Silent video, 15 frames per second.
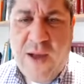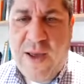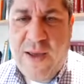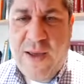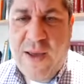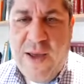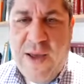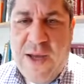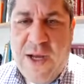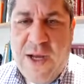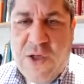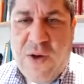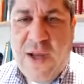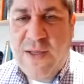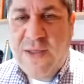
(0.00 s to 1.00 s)
I
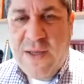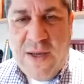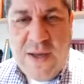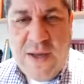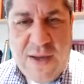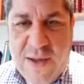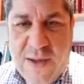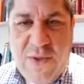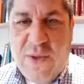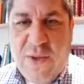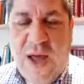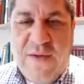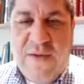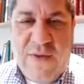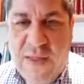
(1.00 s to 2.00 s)
tried to do a lot
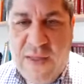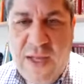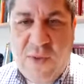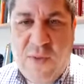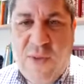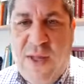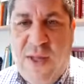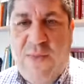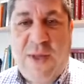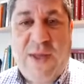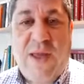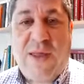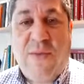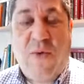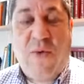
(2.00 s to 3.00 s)
of fun things with them and
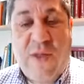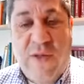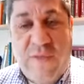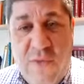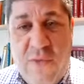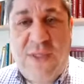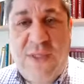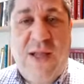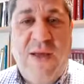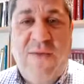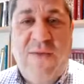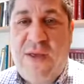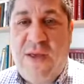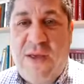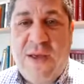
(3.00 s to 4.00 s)
get them all the foods they love
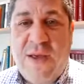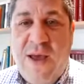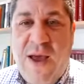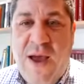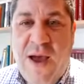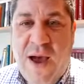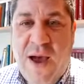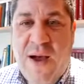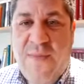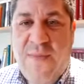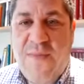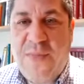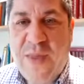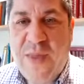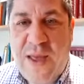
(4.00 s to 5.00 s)
to eat,
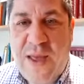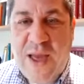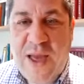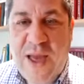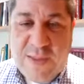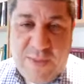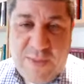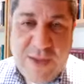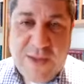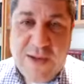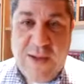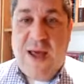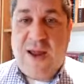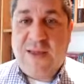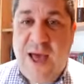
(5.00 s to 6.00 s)
and spend a
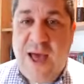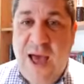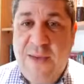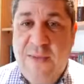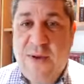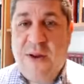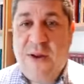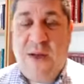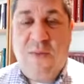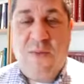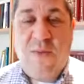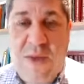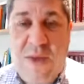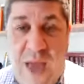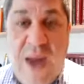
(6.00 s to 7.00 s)
lot of time. And
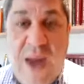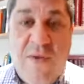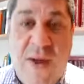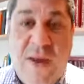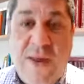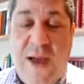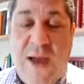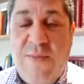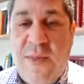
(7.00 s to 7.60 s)
we had a great time.